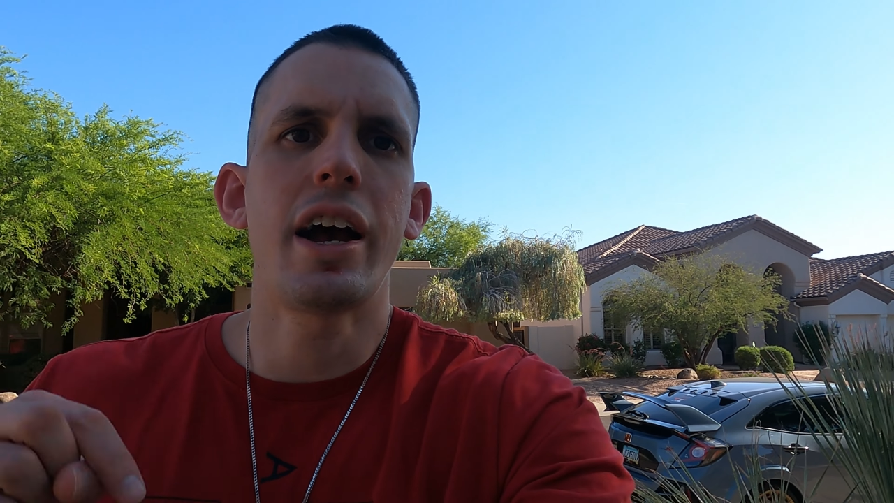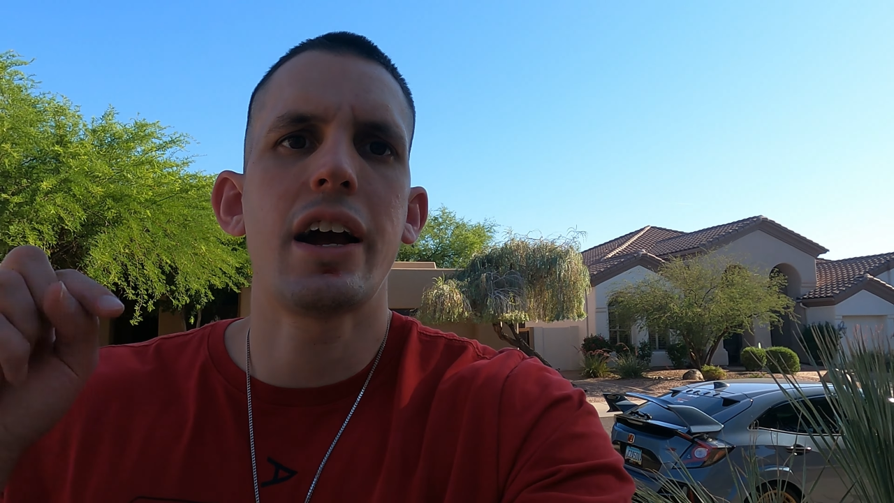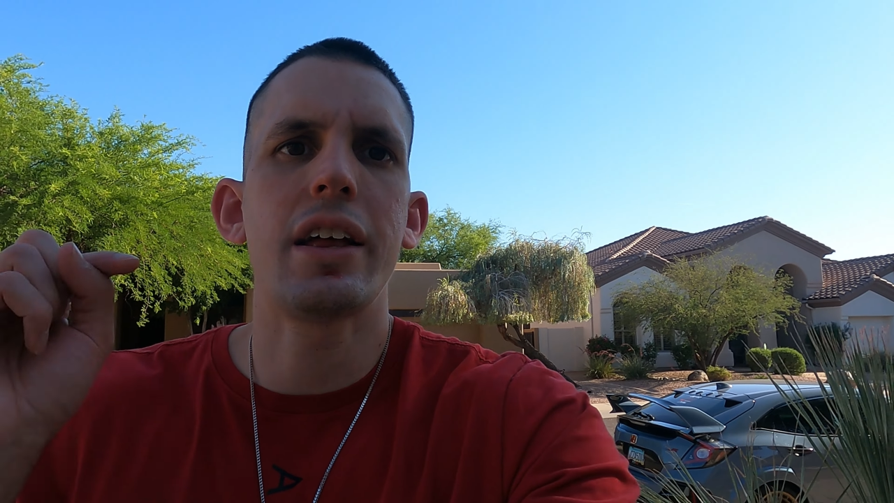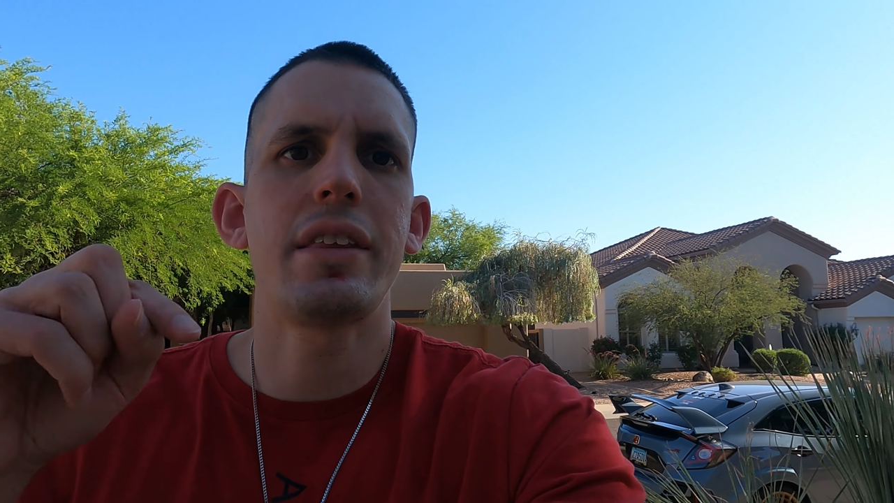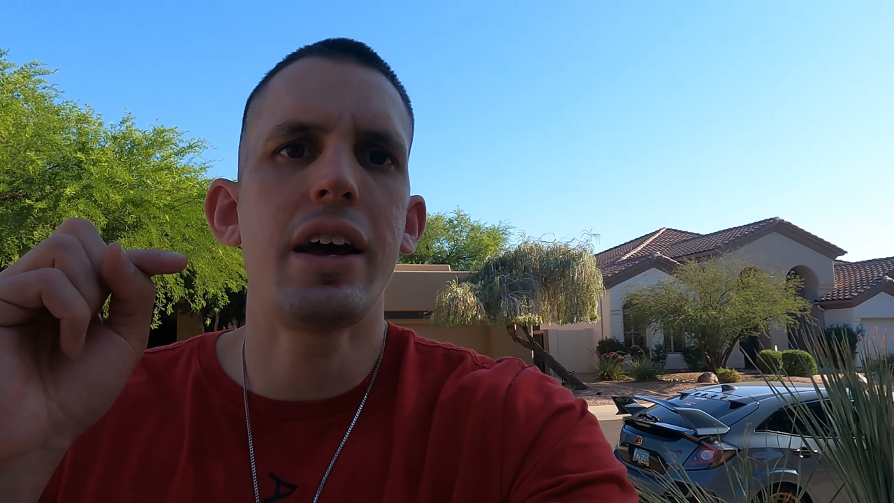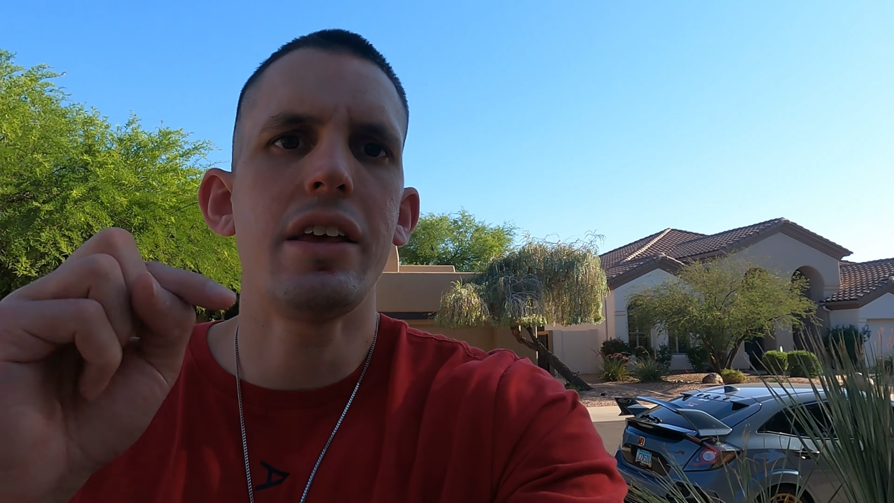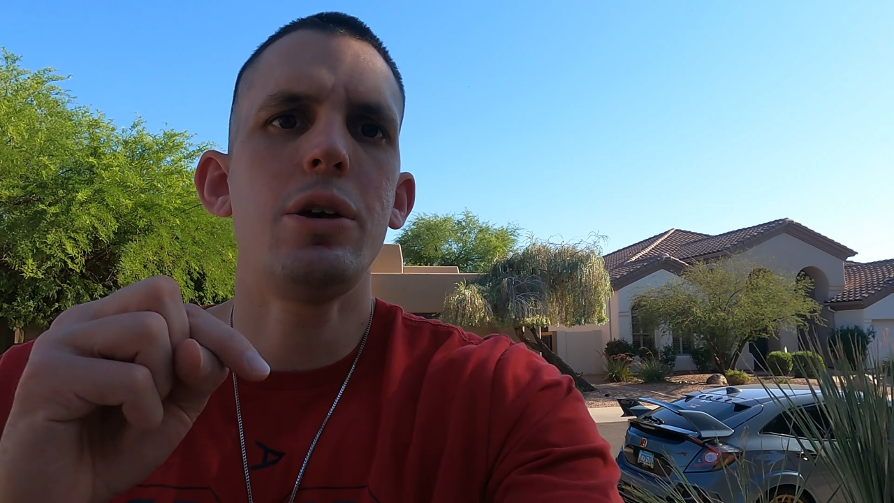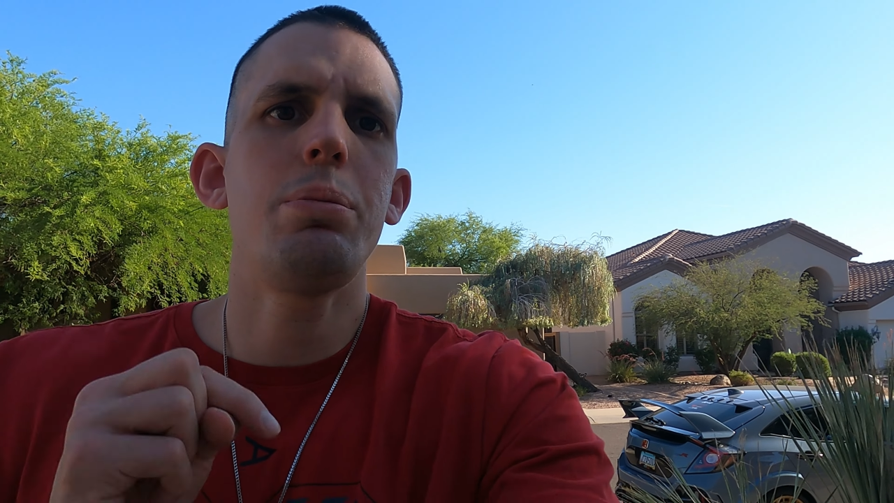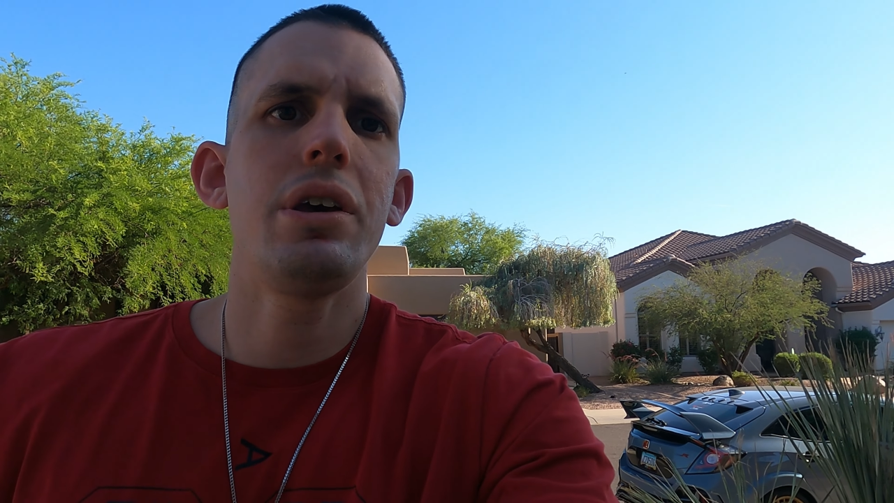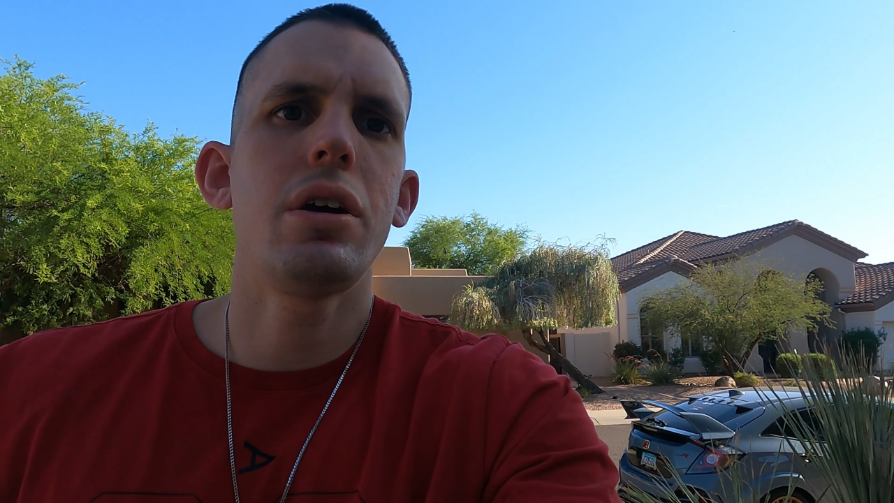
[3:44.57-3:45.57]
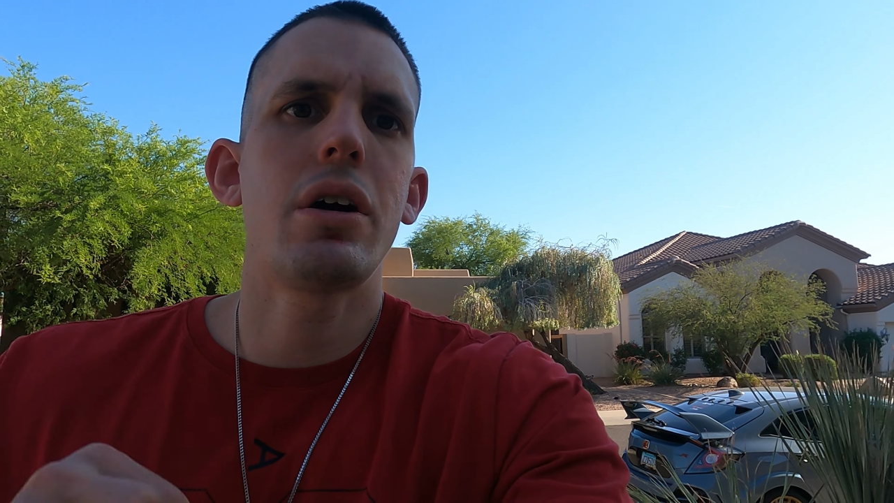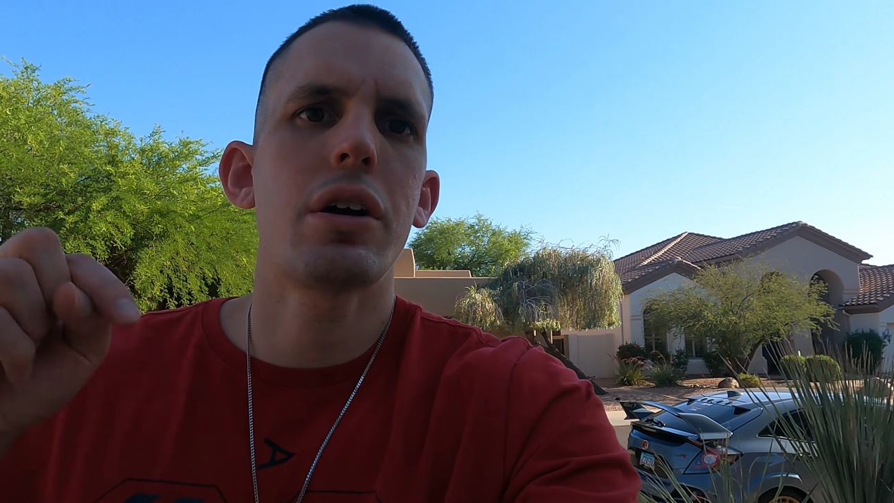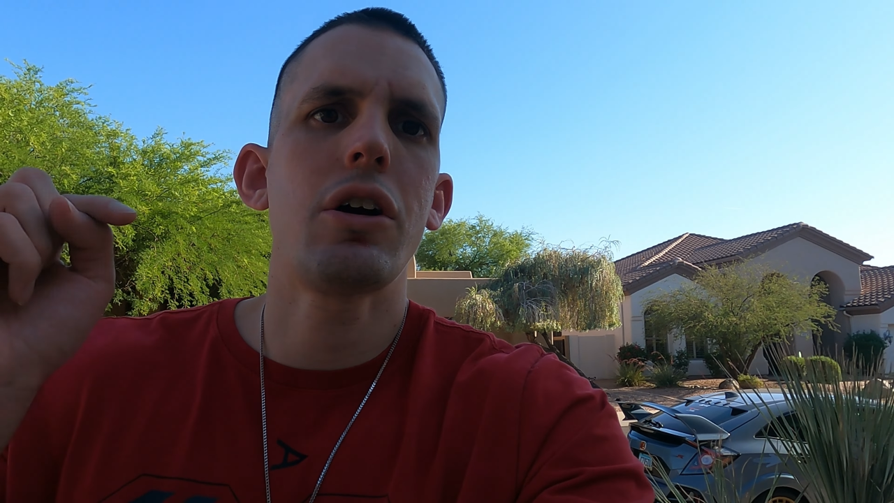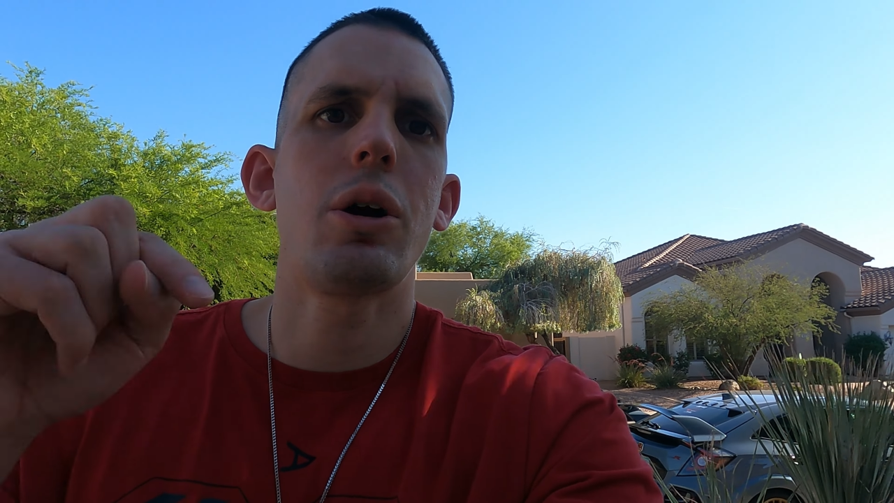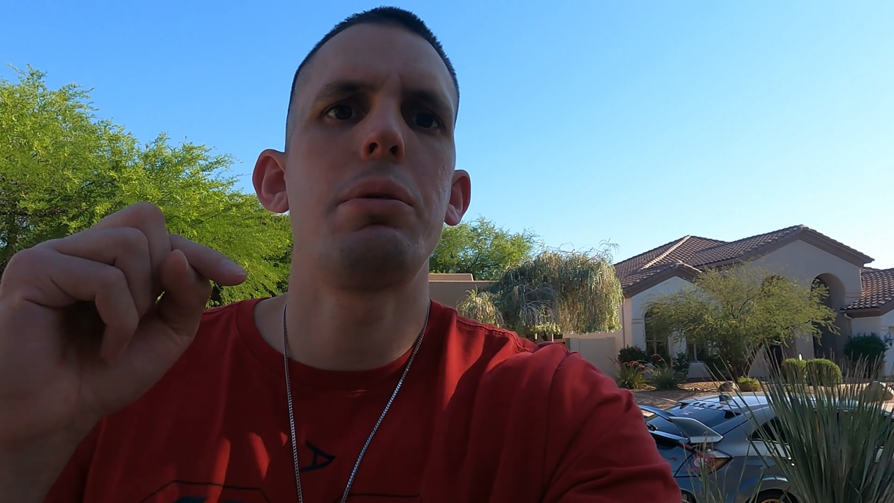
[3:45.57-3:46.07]
I got that
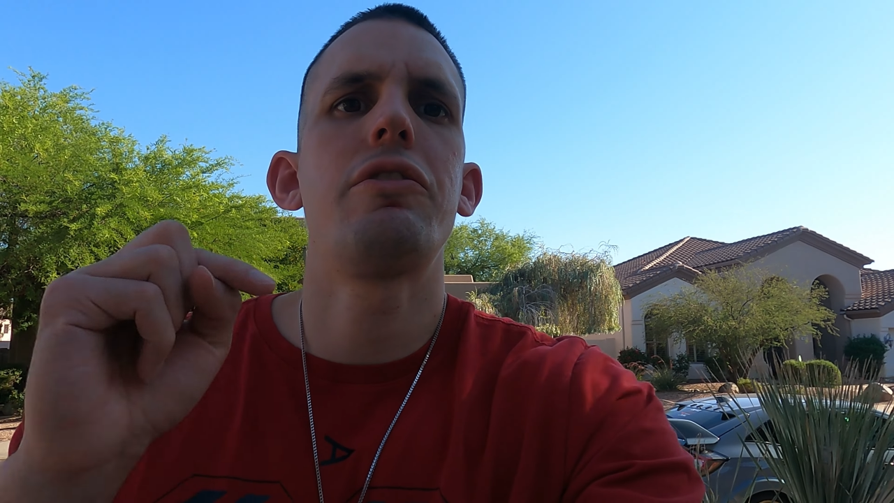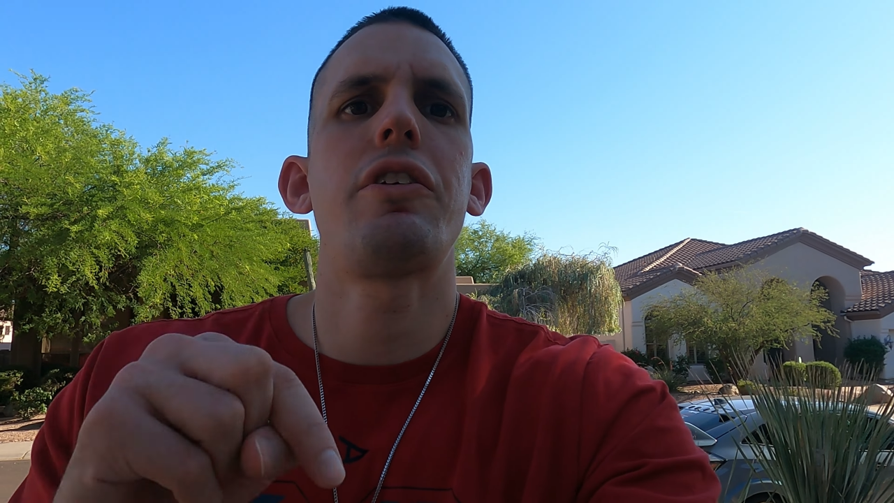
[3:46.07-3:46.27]
APR carbon